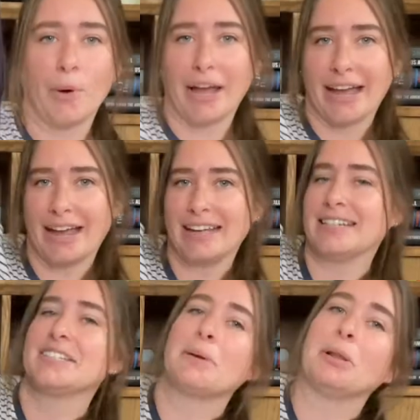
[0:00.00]
It
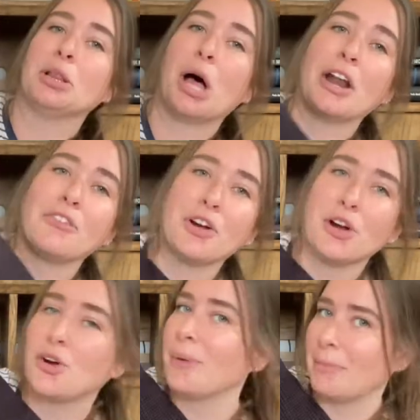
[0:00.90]
takes up a lot of
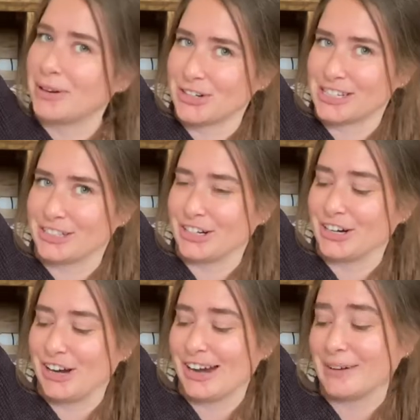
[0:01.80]
room in my
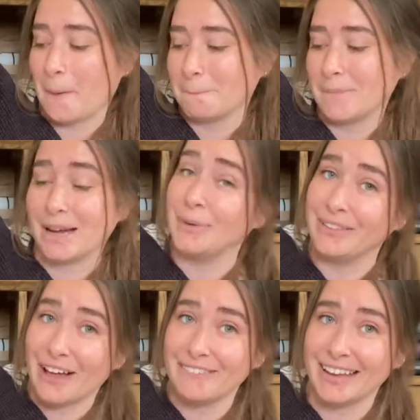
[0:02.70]
dresser, but we
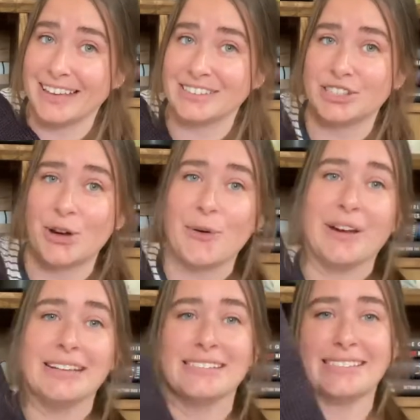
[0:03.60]
love it, so
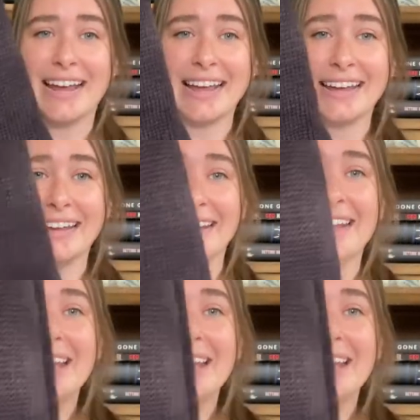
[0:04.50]
it's staying.